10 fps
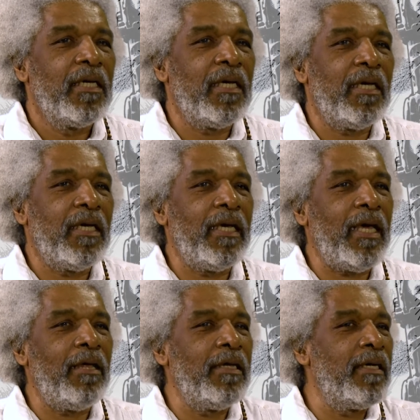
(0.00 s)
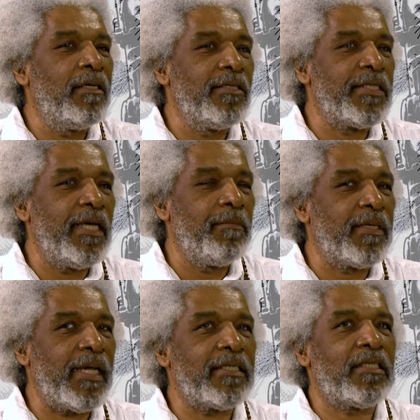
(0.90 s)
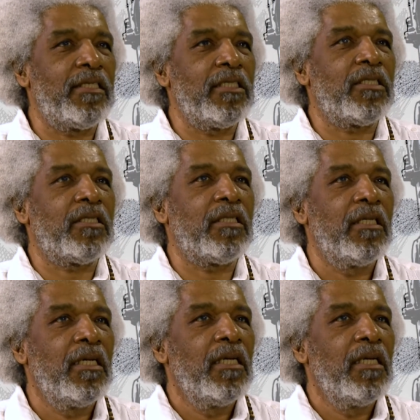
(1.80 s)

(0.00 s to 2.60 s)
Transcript: uh, I, I didn't understand, but that's just